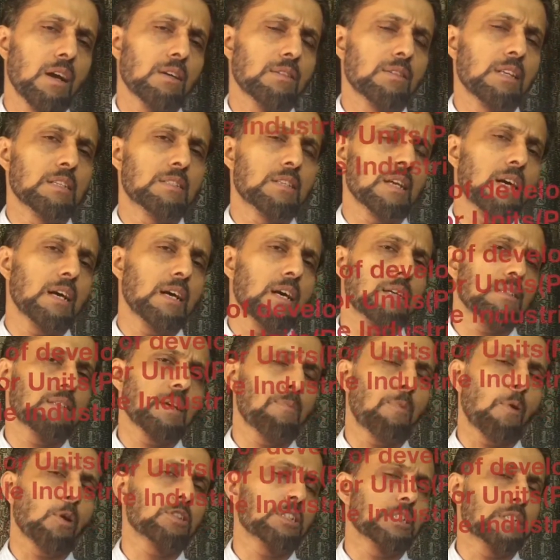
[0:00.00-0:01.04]
this is
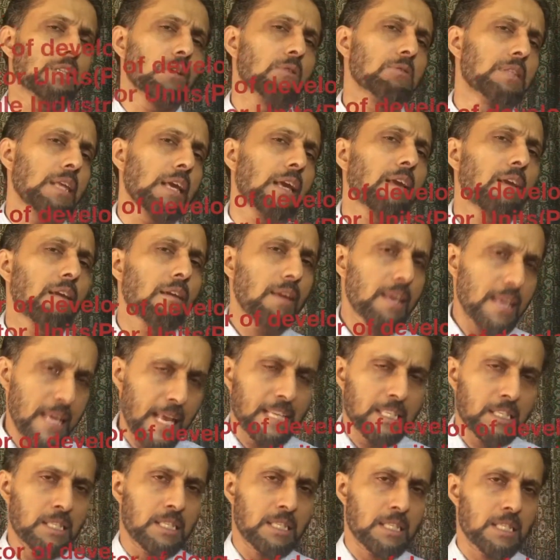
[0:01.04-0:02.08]
a positive thing?
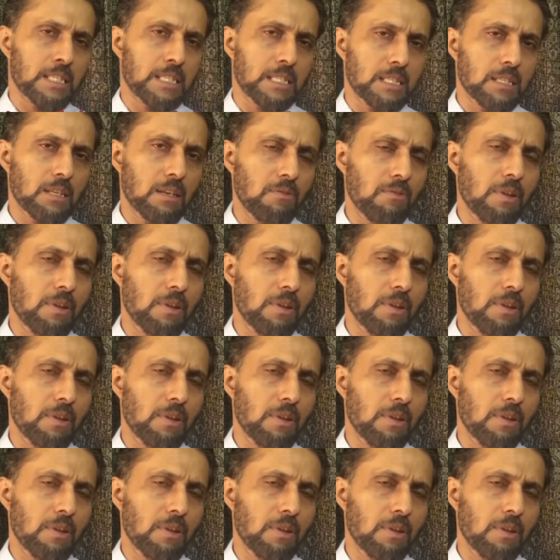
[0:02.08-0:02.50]
Yes,